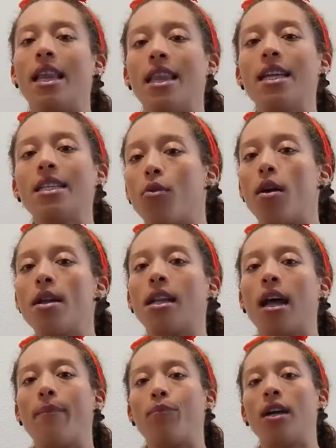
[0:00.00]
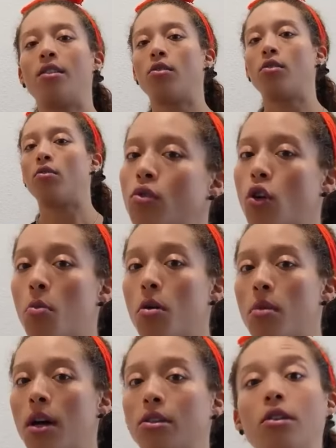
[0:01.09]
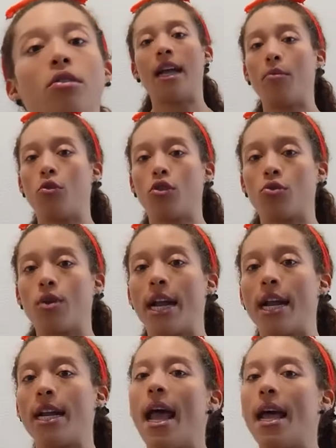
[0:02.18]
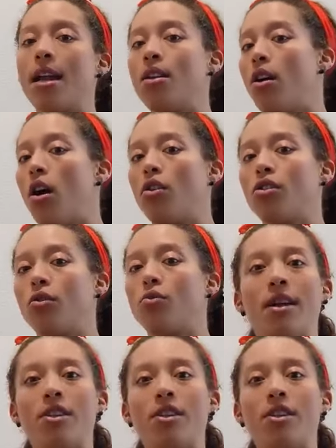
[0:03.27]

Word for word: in this project I'm trying to grow more muscles, get more shredded, and also